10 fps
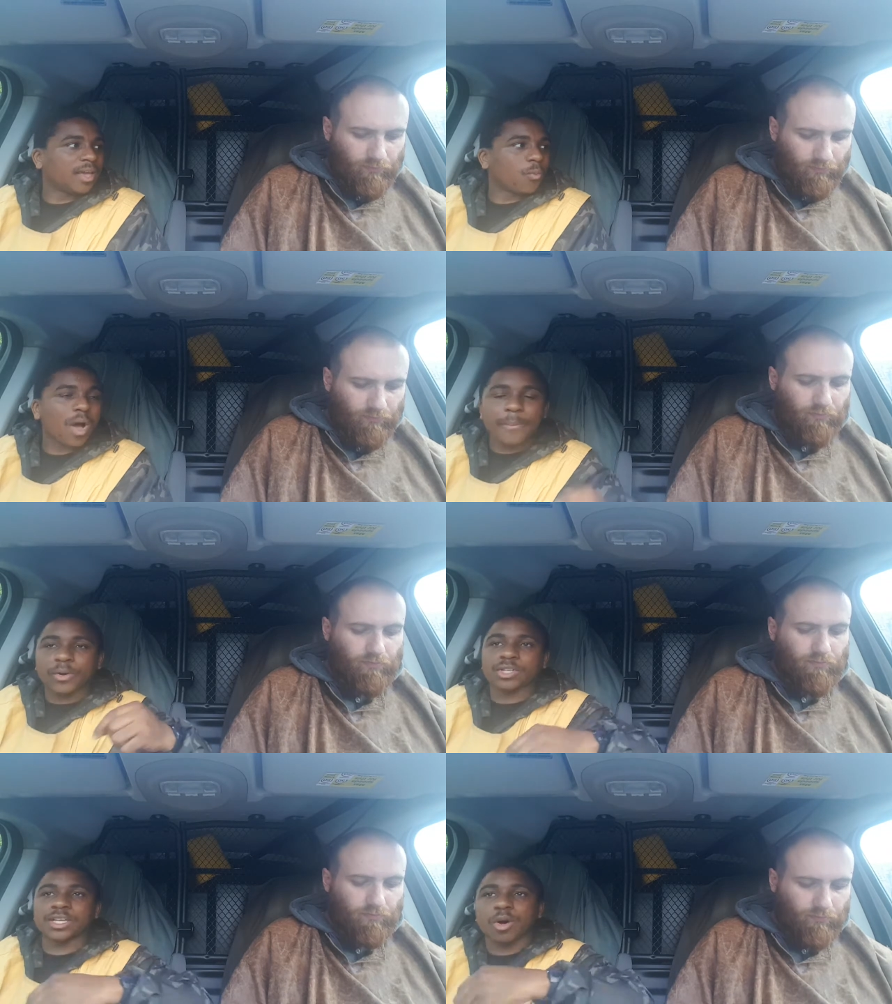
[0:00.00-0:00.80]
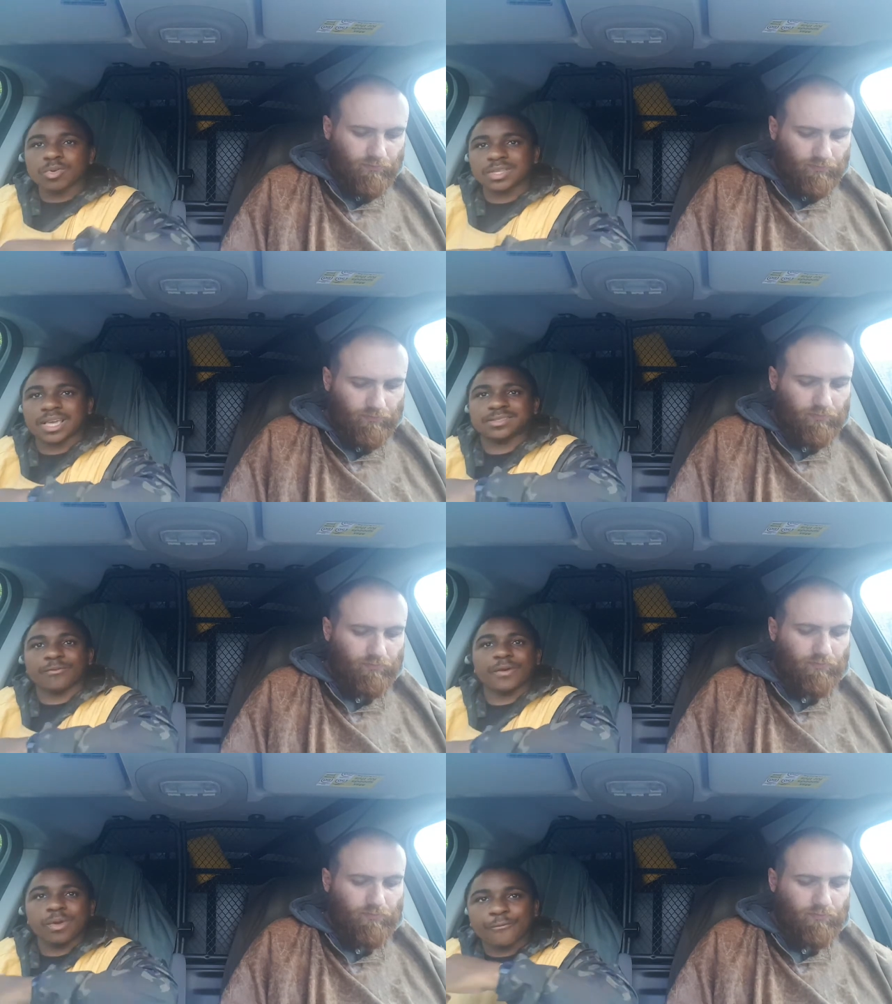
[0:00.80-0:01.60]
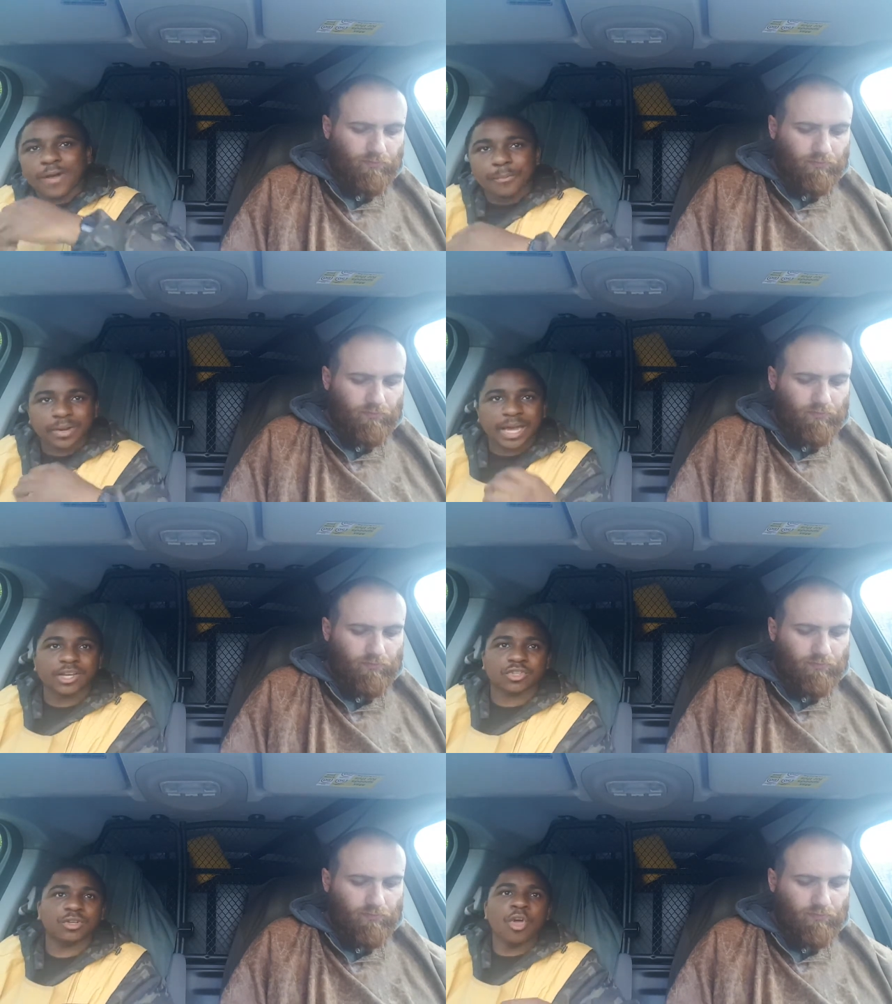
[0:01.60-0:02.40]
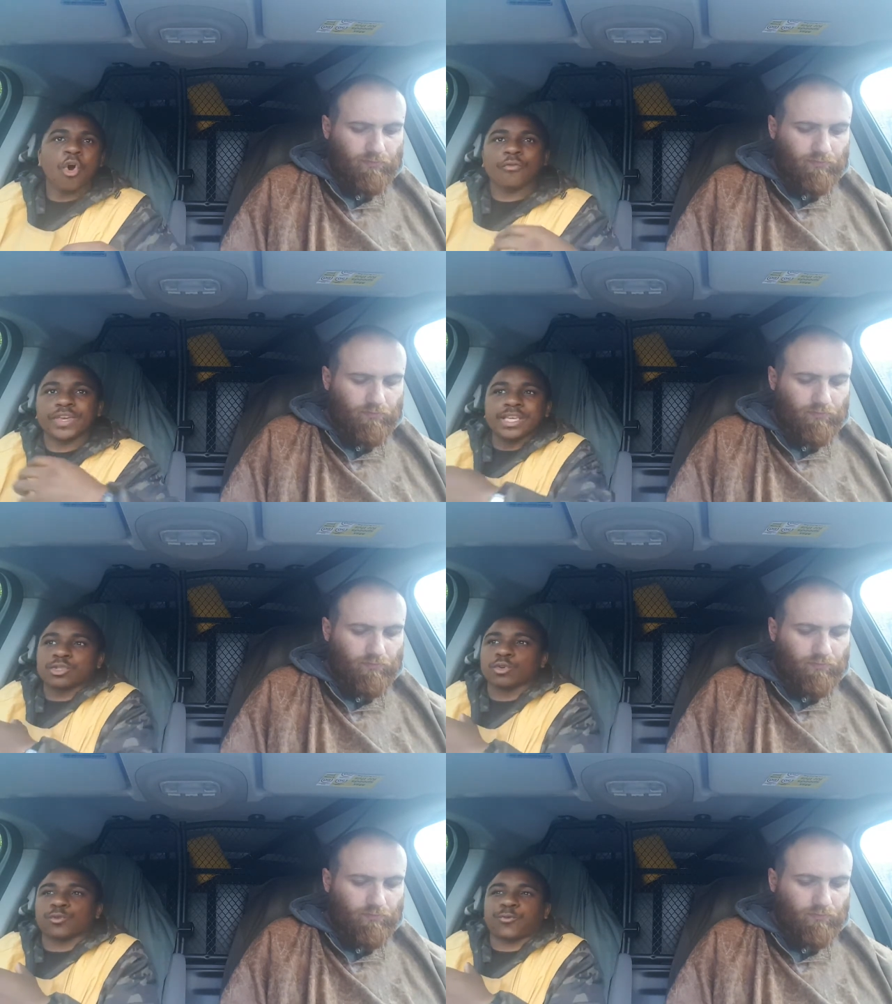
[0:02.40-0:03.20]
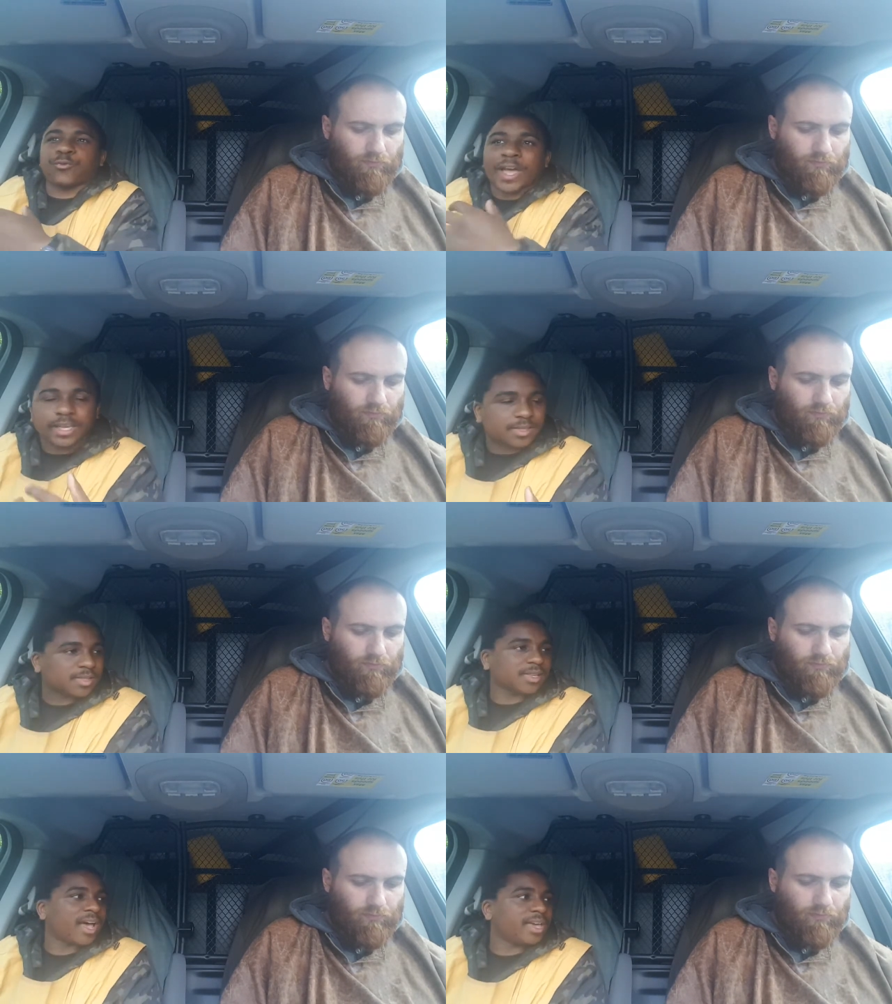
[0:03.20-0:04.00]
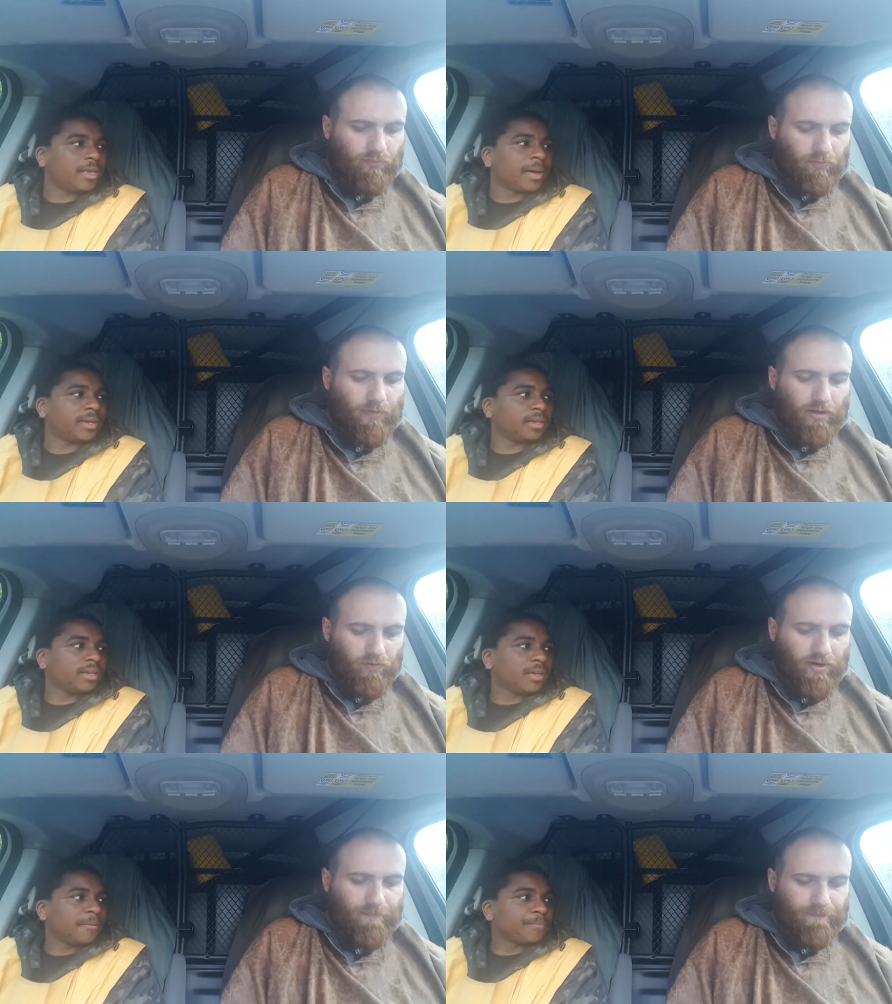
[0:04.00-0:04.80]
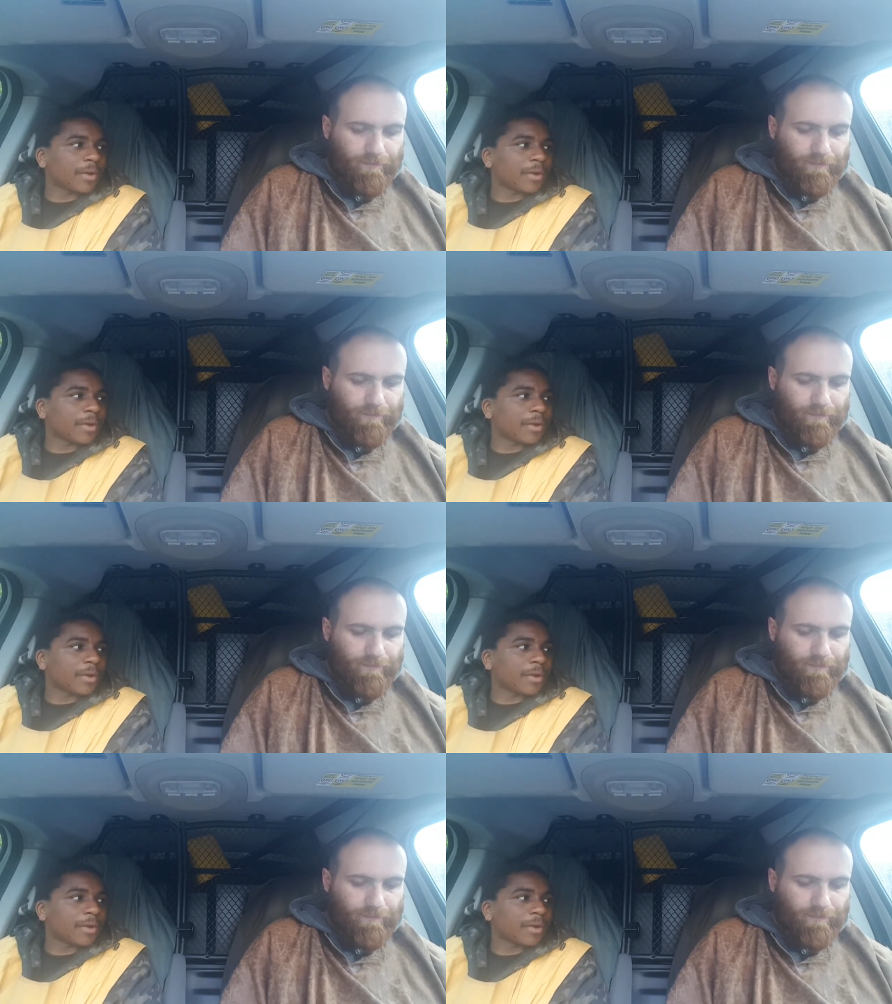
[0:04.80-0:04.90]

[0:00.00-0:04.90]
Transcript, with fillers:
Speaker 1: Why? Because it goes against the very fabrication of Esau's faggot society, man. That's right.